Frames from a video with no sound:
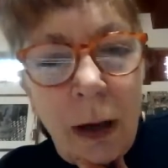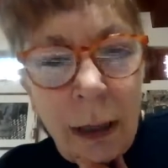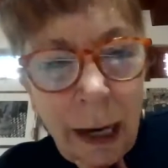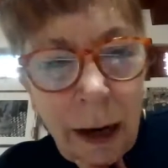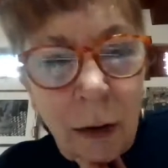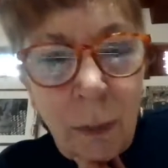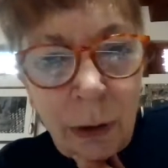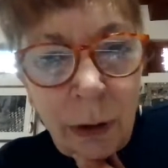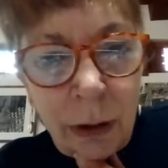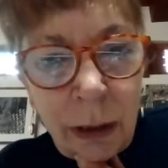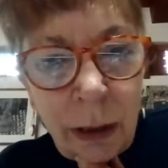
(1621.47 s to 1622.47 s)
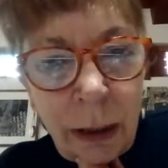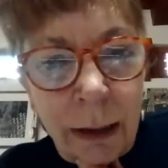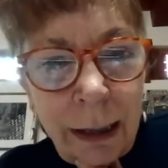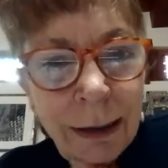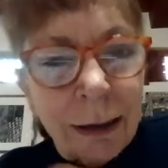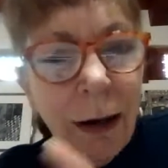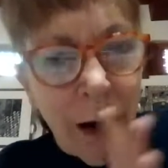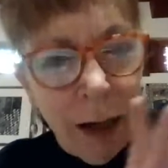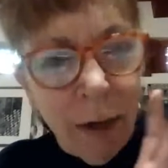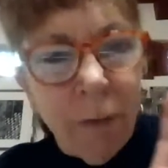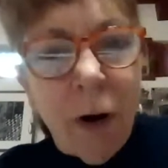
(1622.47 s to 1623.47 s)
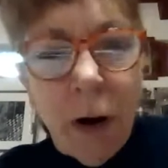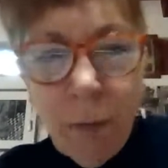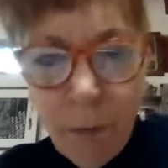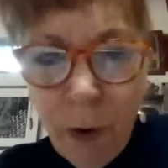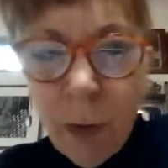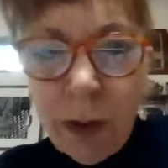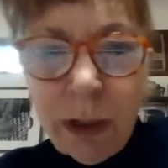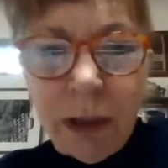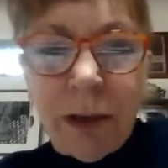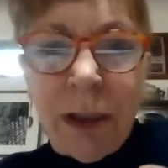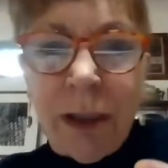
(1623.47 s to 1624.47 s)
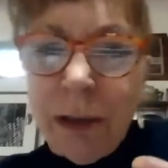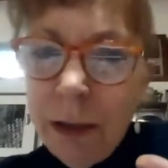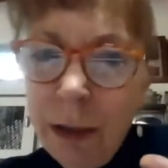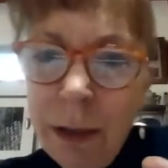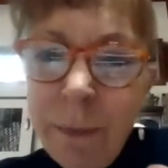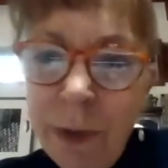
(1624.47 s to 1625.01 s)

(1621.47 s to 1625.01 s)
on accountability? And that's kind of our focus, is